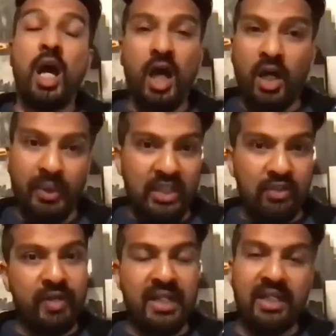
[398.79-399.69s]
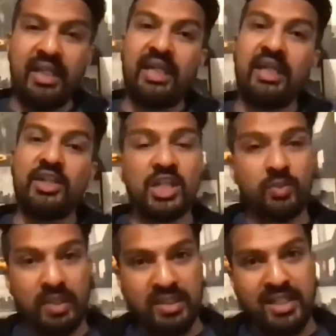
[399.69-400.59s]
oh, he's friendly, he
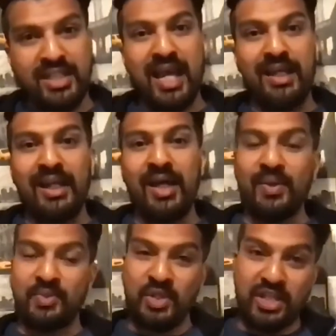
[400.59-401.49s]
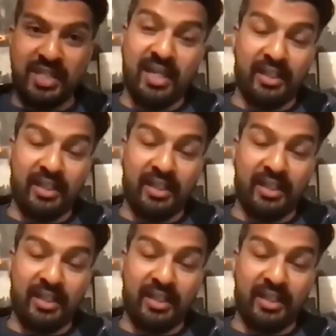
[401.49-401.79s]
just wants to say hello, which is,